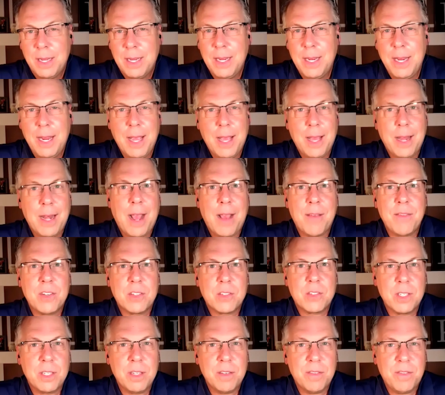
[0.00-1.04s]
He had
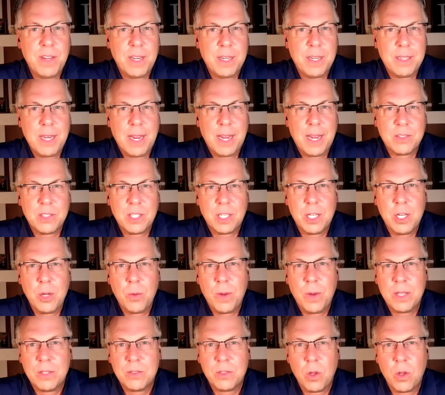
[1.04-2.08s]
obviously a fantastic
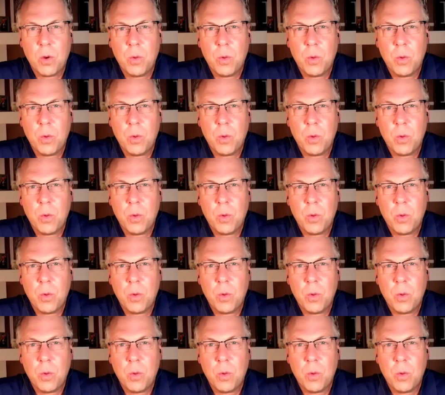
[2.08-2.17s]
U.S.